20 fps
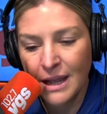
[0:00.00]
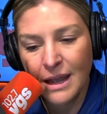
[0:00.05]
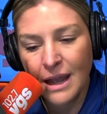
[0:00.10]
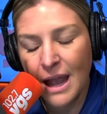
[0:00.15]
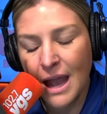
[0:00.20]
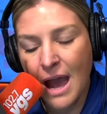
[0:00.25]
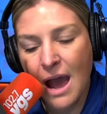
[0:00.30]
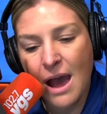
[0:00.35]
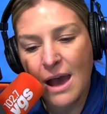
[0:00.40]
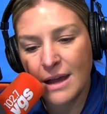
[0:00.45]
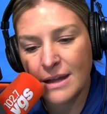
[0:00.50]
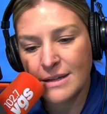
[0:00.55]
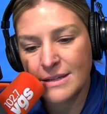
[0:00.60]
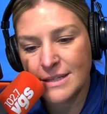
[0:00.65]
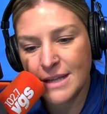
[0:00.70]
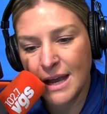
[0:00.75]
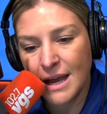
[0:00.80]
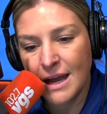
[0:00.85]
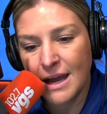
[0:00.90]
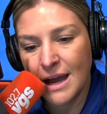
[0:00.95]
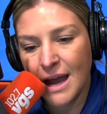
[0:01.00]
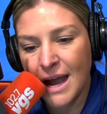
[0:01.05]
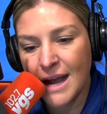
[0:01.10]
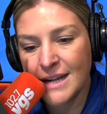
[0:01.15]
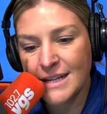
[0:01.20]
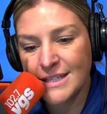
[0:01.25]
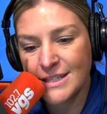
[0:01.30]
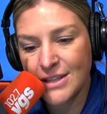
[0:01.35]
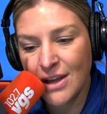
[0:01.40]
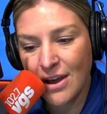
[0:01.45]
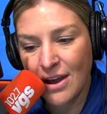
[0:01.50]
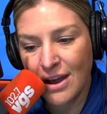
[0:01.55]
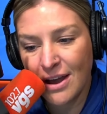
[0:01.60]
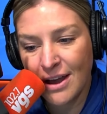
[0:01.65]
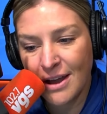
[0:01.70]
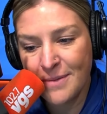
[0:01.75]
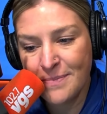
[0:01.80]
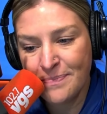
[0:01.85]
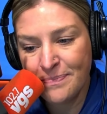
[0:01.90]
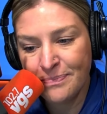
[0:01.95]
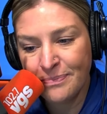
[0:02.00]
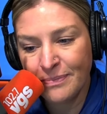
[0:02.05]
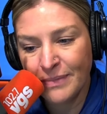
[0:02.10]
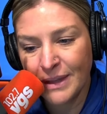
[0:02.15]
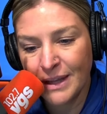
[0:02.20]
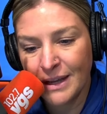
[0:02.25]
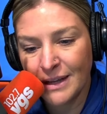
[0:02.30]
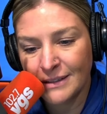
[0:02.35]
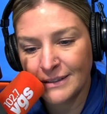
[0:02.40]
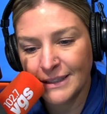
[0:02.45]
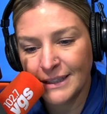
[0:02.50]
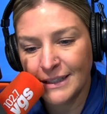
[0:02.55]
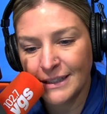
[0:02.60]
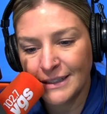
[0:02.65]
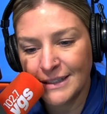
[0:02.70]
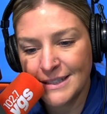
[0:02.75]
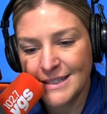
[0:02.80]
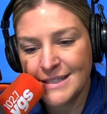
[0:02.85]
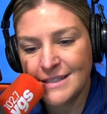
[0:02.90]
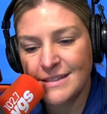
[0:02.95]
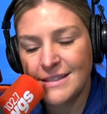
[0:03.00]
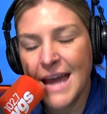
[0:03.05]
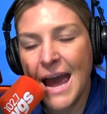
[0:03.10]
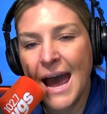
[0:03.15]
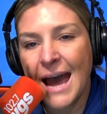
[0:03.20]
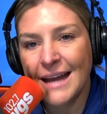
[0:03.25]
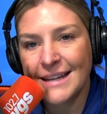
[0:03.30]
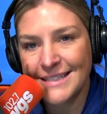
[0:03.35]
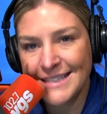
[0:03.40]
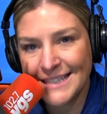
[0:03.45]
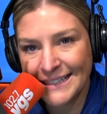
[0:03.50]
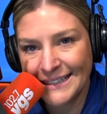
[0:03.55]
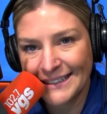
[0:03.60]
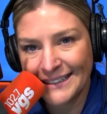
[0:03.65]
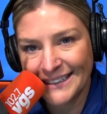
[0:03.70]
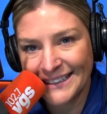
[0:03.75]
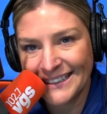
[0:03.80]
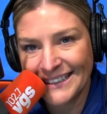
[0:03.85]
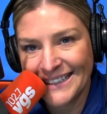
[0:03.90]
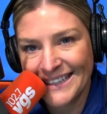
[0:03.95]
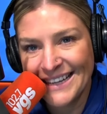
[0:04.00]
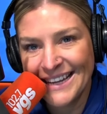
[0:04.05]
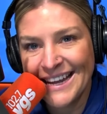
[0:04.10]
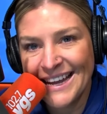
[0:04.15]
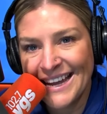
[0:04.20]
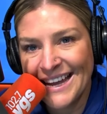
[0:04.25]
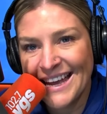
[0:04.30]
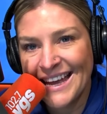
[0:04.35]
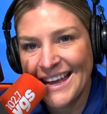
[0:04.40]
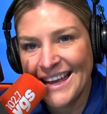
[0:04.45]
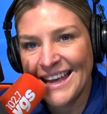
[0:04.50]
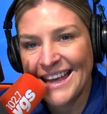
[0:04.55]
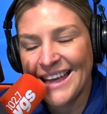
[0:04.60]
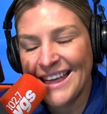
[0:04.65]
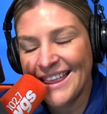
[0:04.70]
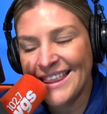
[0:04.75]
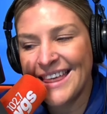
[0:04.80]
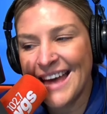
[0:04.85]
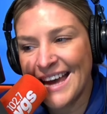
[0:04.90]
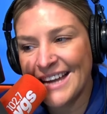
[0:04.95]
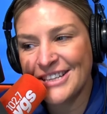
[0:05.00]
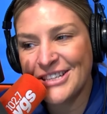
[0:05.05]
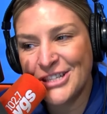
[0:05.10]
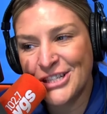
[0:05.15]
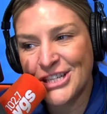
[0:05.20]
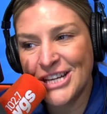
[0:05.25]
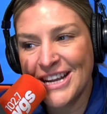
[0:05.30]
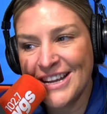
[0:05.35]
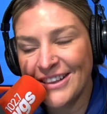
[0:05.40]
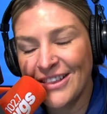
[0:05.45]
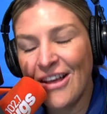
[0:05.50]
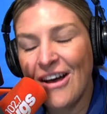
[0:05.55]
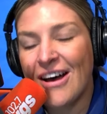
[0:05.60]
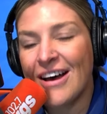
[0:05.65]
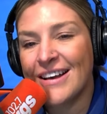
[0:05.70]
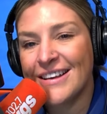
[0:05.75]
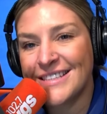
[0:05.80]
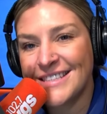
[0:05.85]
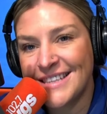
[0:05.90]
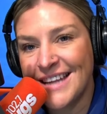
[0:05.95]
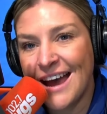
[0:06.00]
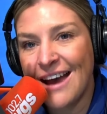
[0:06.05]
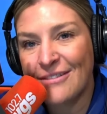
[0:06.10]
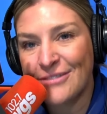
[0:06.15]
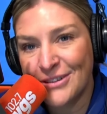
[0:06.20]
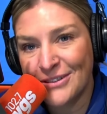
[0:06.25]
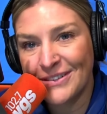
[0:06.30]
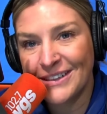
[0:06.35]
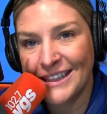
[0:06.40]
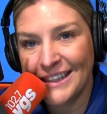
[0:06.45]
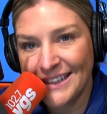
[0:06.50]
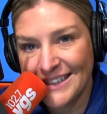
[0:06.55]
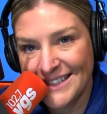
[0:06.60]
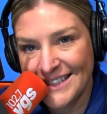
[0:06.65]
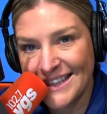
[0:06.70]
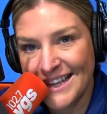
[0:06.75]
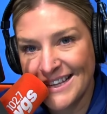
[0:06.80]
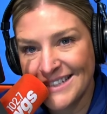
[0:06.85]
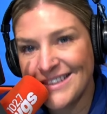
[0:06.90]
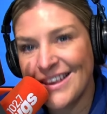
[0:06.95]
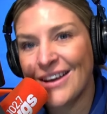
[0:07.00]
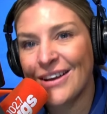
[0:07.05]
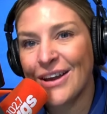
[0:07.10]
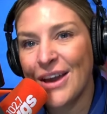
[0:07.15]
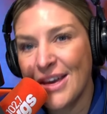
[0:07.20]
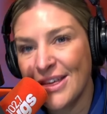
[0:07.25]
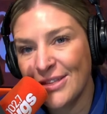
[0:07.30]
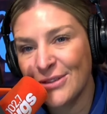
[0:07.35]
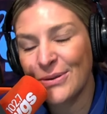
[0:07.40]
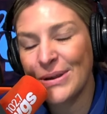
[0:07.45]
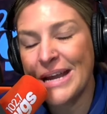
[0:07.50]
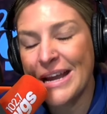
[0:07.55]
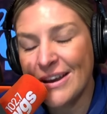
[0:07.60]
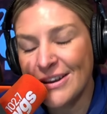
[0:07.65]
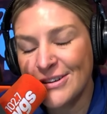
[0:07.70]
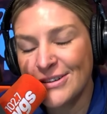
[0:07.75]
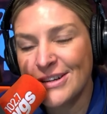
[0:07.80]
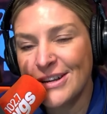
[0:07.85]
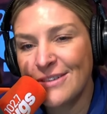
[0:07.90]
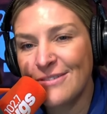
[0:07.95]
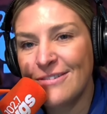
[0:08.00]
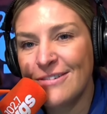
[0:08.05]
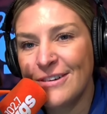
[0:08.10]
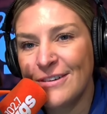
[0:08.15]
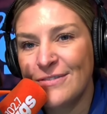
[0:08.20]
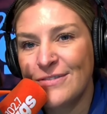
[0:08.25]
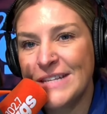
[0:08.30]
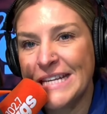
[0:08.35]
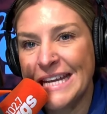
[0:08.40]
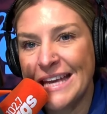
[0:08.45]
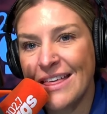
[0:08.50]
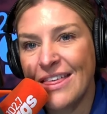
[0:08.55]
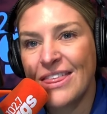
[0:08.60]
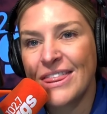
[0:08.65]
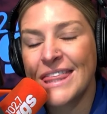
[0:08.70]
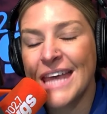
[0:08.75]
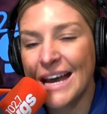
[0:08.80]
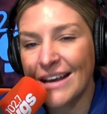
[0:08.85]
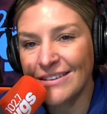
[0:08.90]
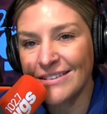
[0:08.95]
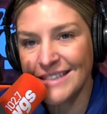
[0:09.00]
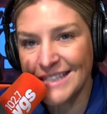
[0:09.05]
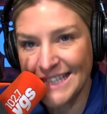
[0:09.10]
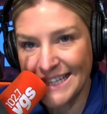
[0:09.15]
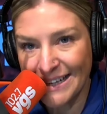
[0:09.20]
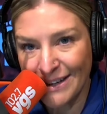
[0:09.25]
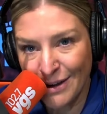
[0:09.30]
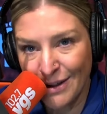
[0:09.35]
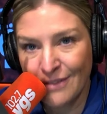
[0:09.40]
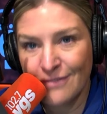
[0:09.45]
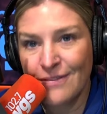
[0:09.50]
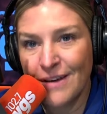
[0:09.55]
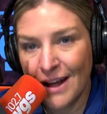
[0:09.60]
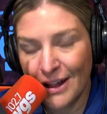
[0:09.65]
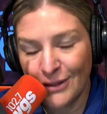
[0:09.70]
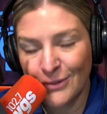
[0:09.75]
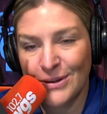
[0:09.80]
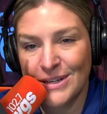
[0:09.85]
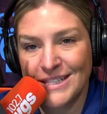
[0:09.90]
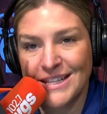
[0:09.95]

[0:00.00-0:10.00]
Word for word: And I saw a little stat that she lost after releasing that song, 350,000 followers